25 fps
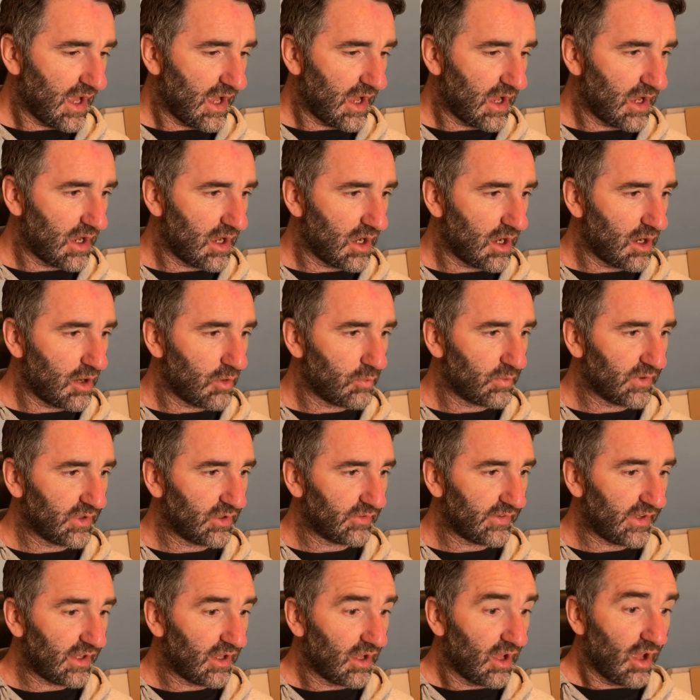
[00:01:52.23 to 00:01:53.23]
I've
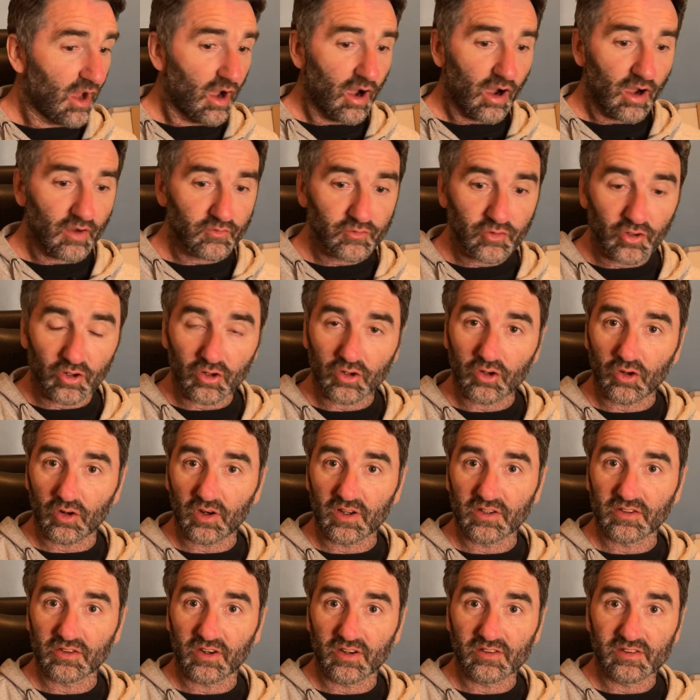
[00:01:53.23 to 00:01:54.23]
got a
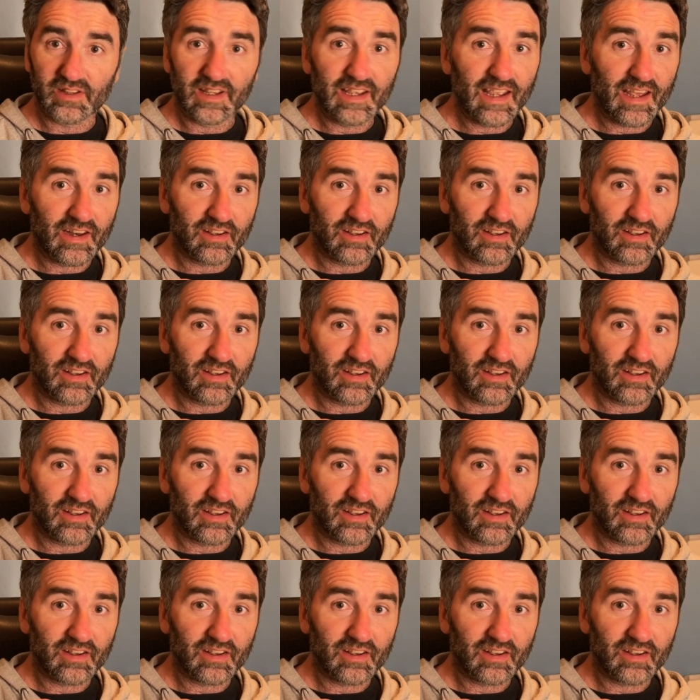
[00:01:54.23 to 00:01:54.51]
college ID,